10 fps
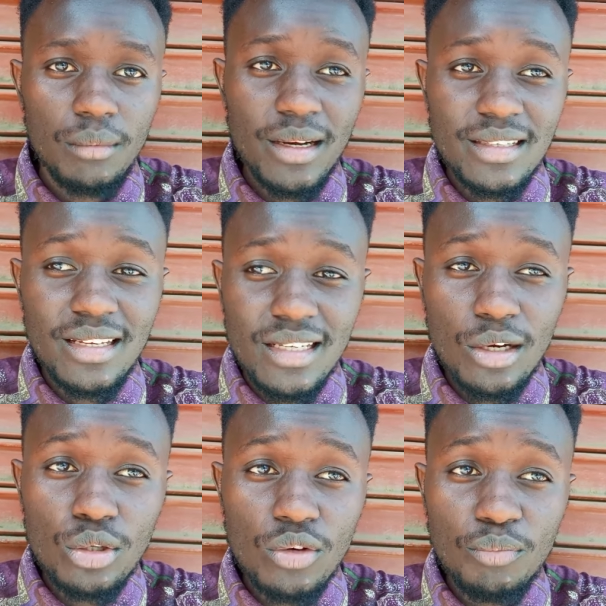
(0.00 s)
but there's a
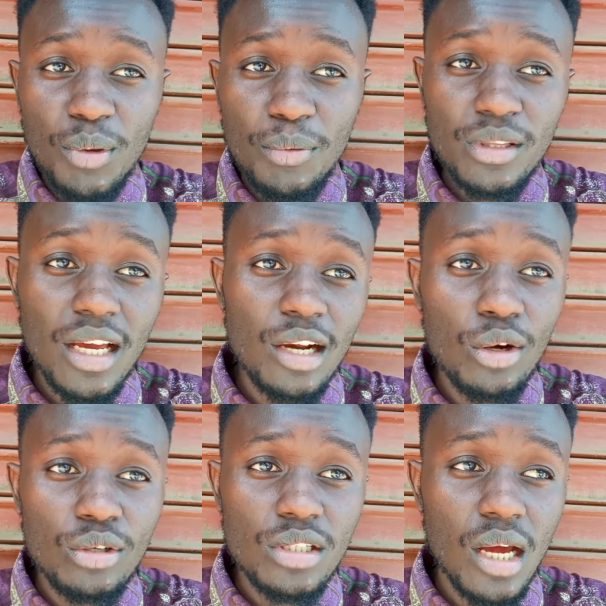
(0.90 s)
lot of people there
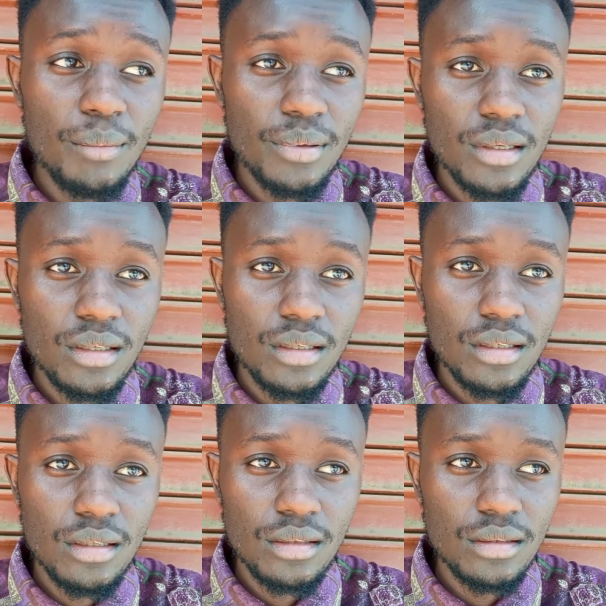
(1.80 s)
locked up
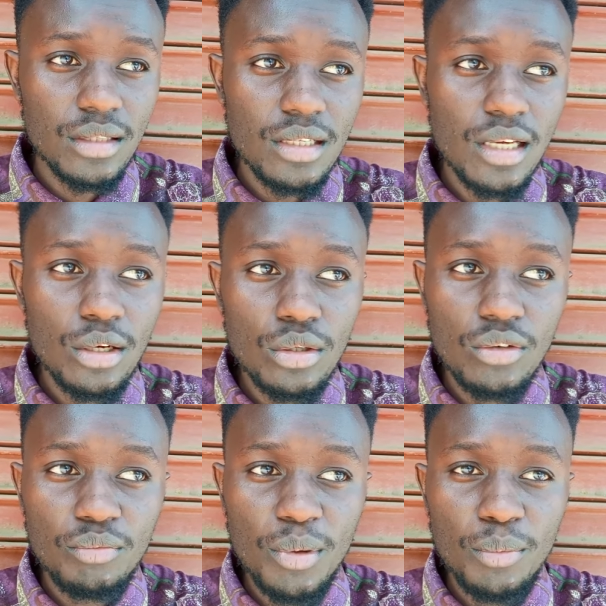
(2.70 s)
there's a lot
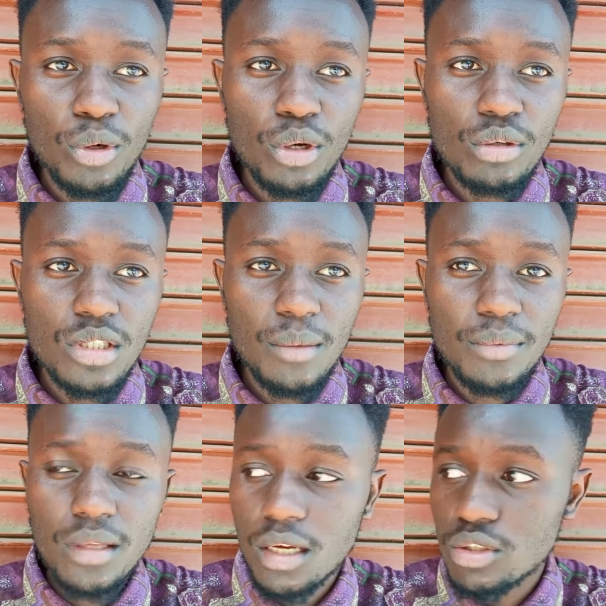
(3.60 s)
of people locked up
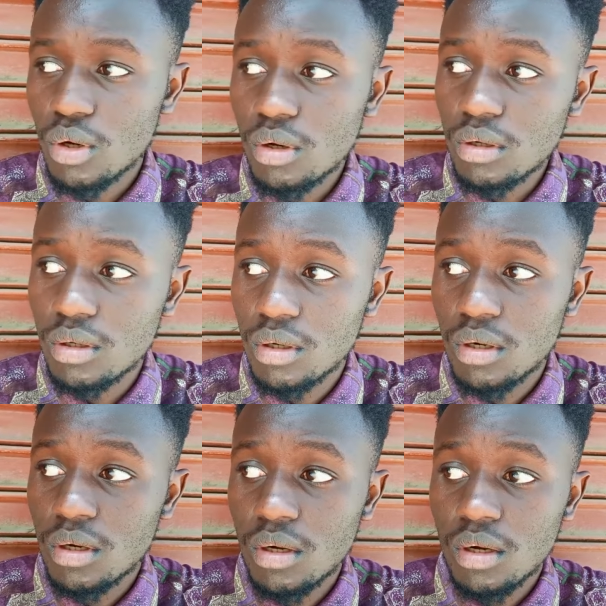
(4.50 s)
there so
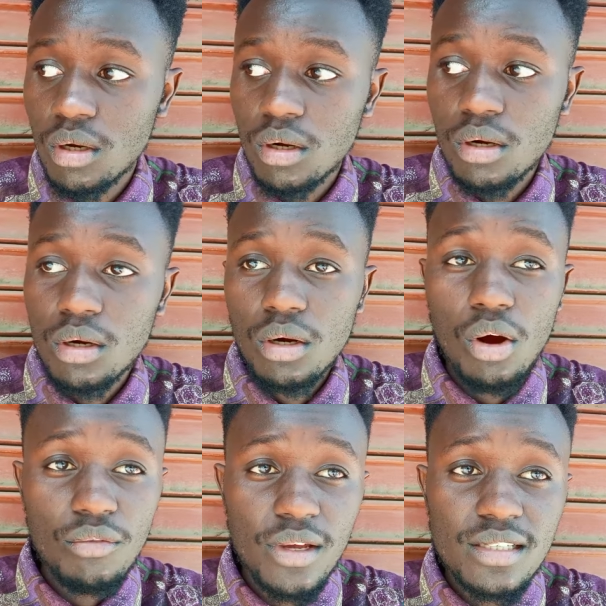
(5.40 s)

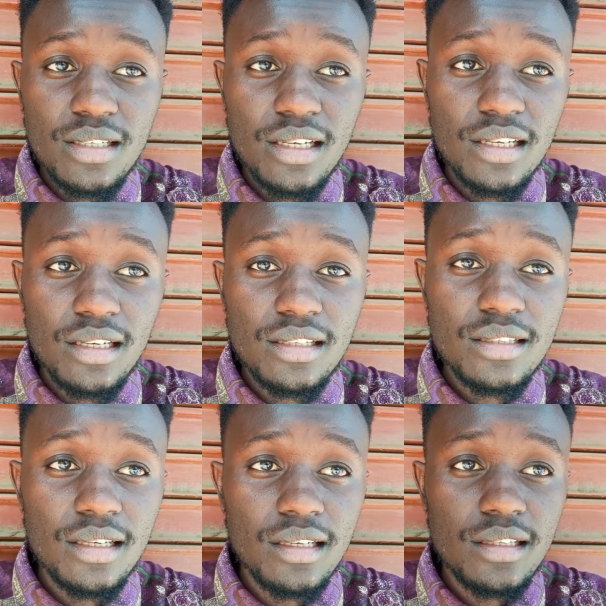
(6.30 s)
obviously
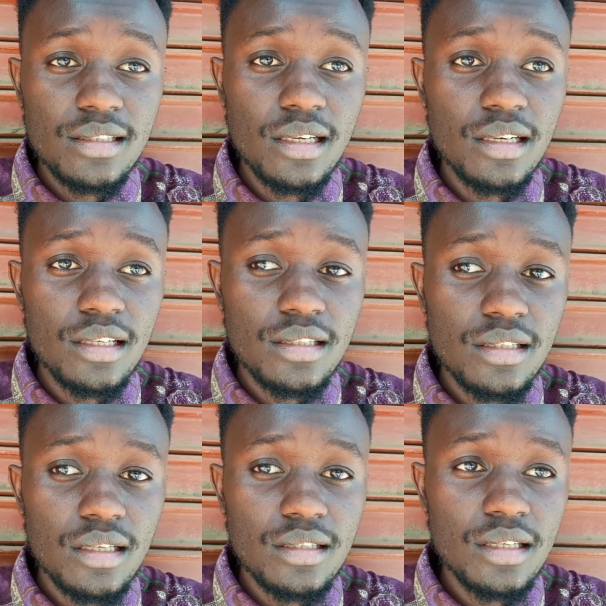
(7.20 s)
still still needs
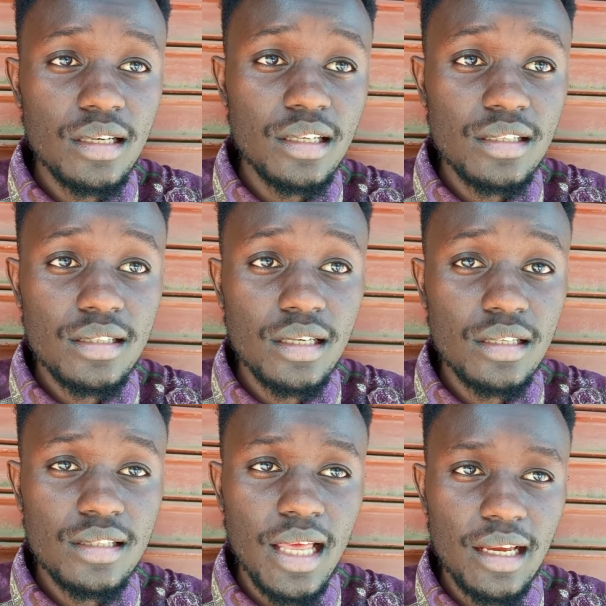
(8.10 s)
still needs
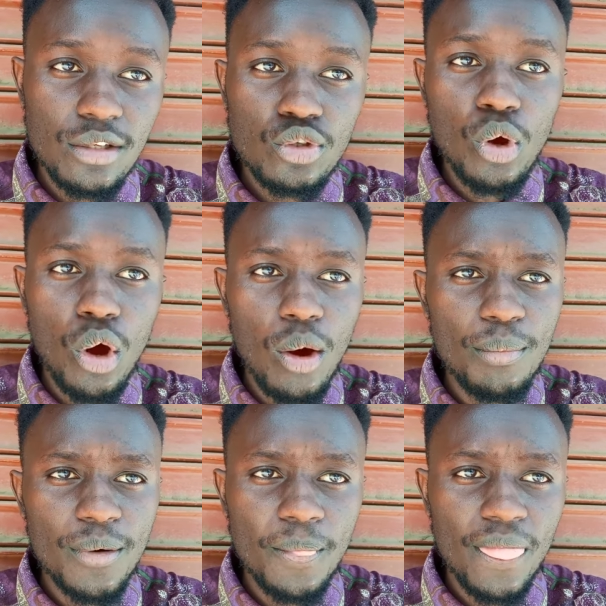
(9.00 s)
things like soap
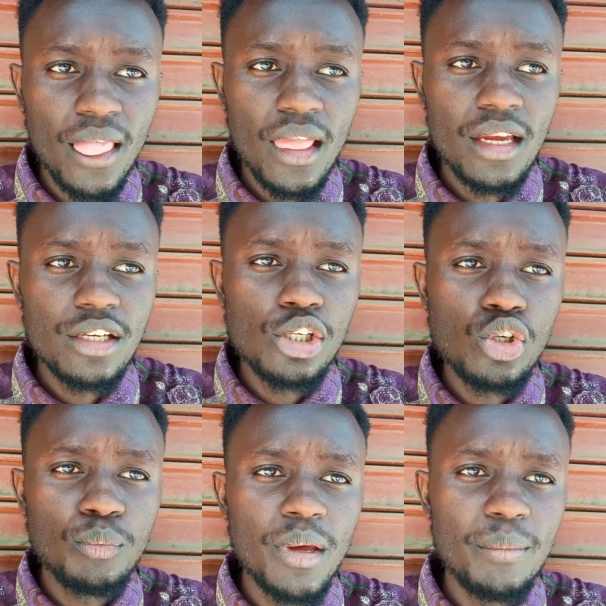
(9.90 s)

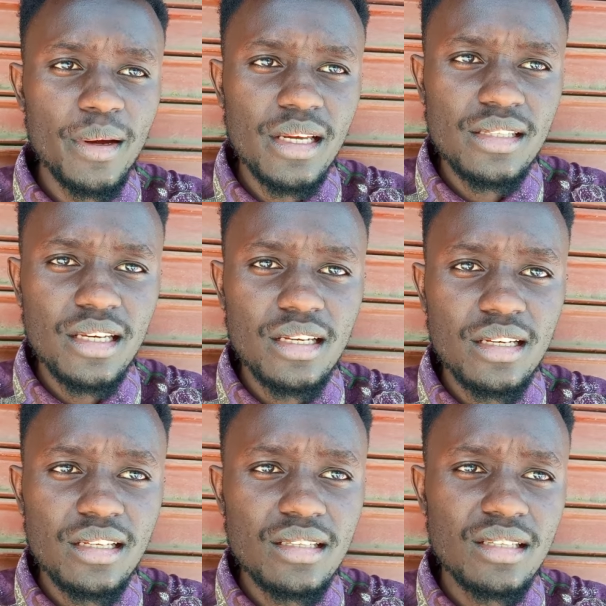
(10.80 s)
tissue paper you said he
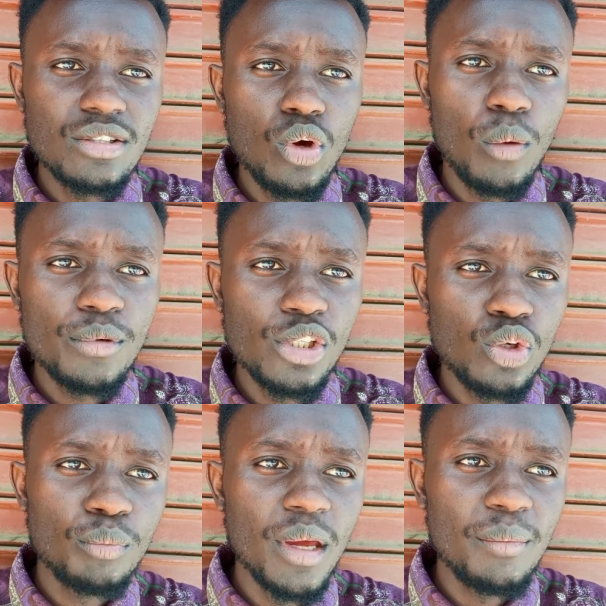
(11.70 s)
needs soap
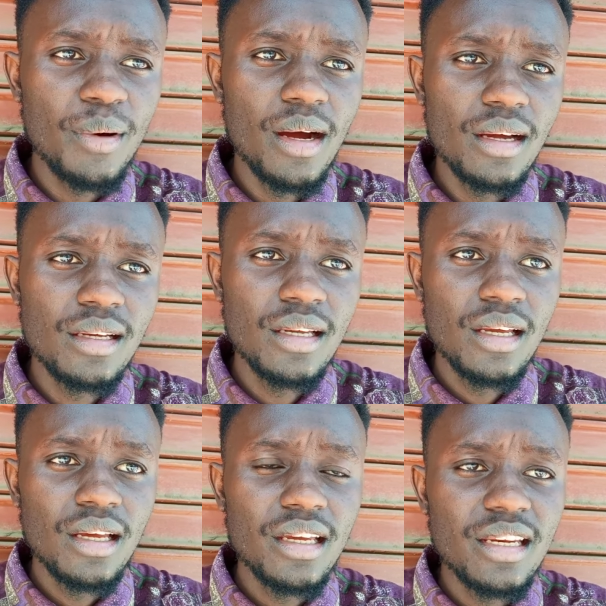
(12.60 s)
tissue paper
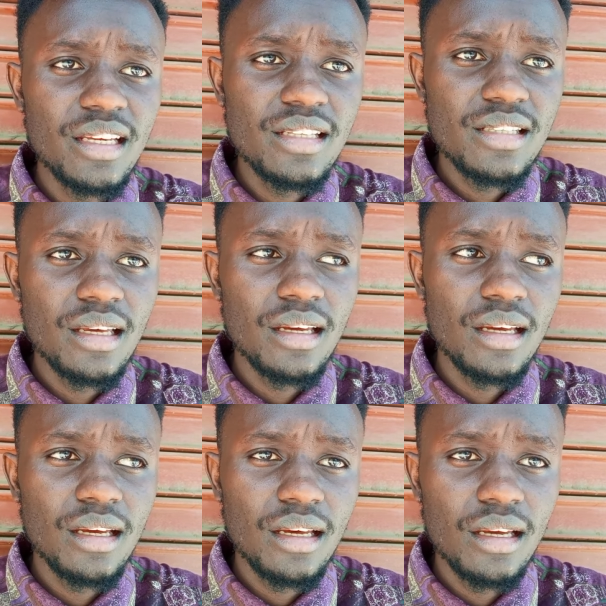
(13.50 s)
he needs
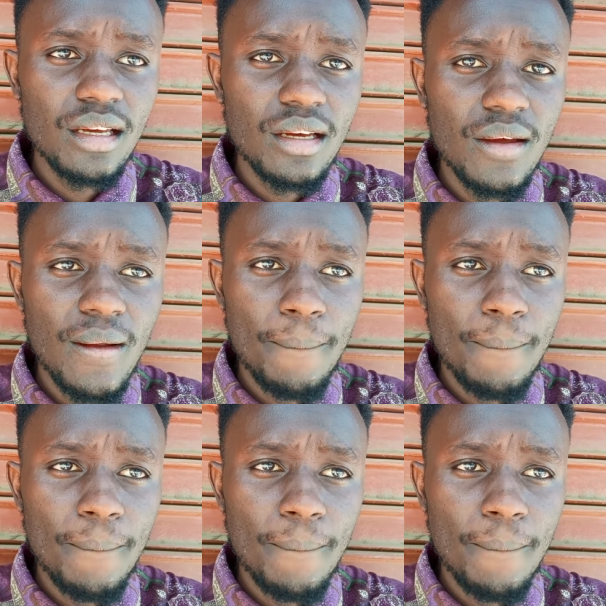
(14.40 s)
uh,